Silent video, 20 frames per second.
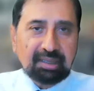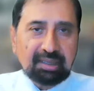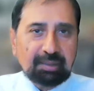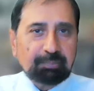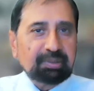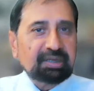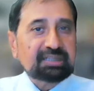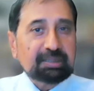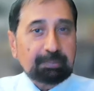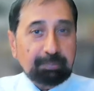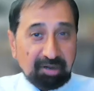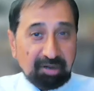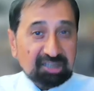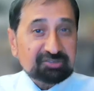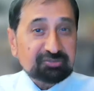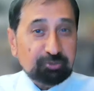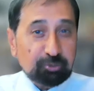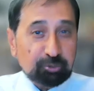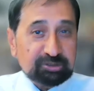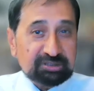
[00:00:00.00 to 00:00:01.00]
But in the past
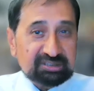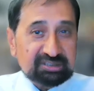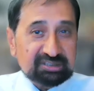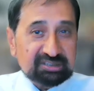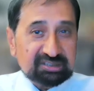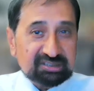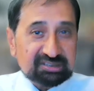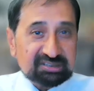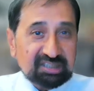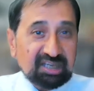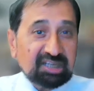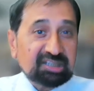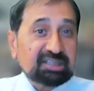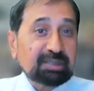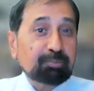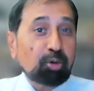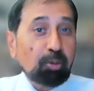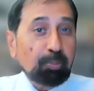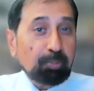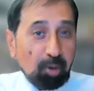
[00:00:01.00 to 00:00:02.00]
40 years, the
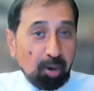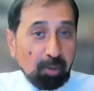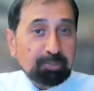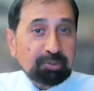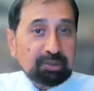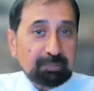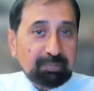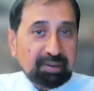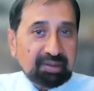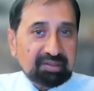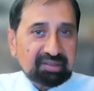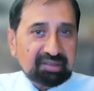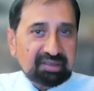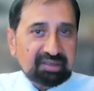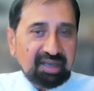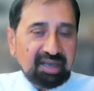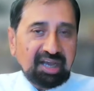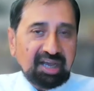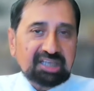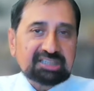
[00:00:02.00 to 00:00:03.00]
more popular method
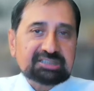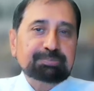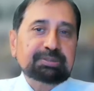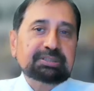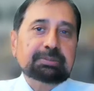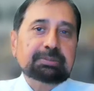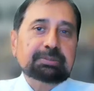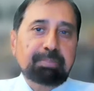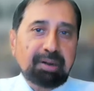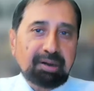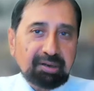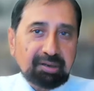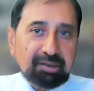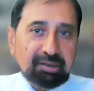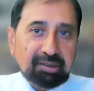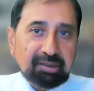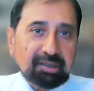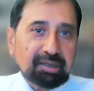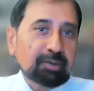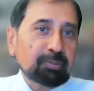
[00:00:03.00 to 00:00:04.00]
has been
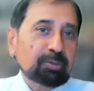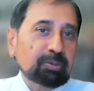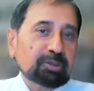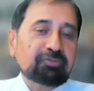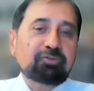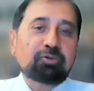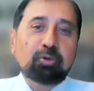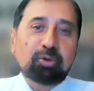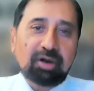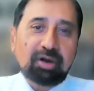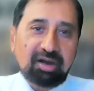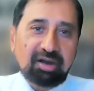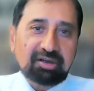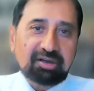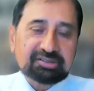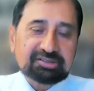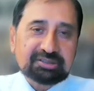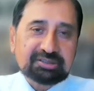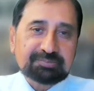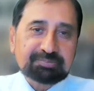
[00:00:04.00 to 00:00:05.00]
BRRRR with 4
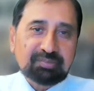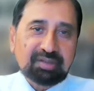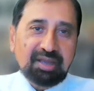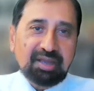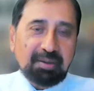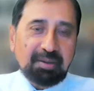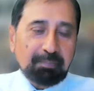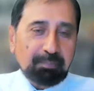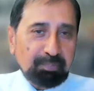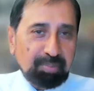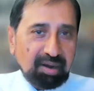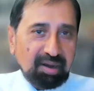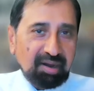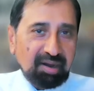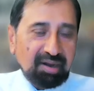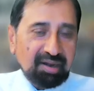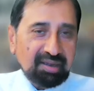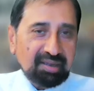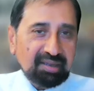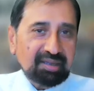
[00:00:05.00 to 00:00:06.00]
R's:
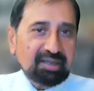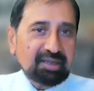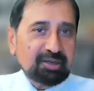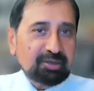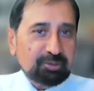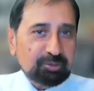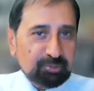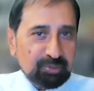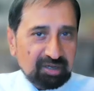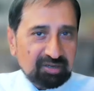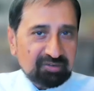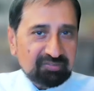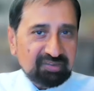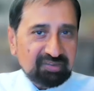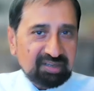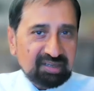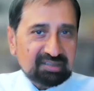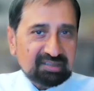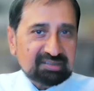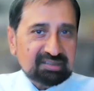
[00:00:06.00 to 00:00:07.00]
buy,
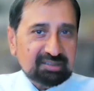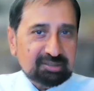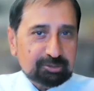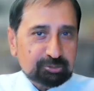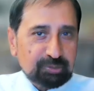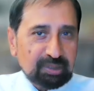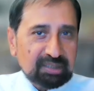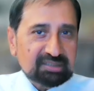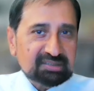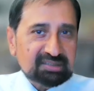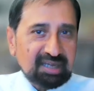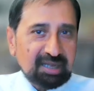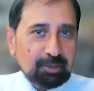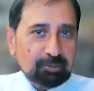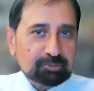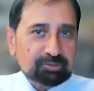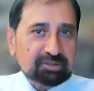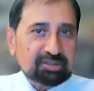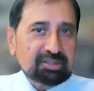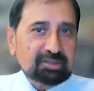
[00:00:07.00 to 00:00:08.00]
renovate, rent
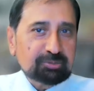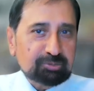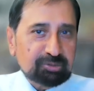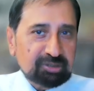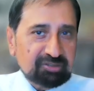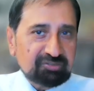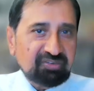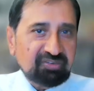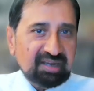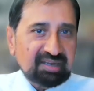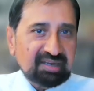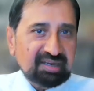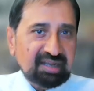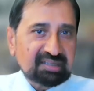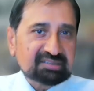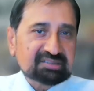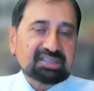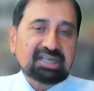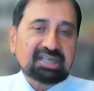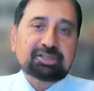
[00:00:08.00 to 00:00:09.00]
out,
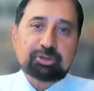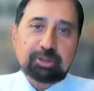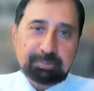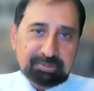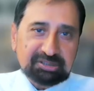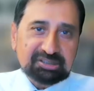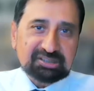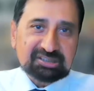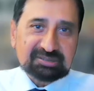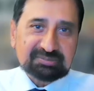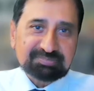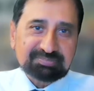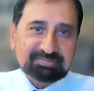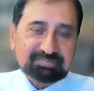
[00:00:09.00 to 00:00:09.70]
refinance, and repeat.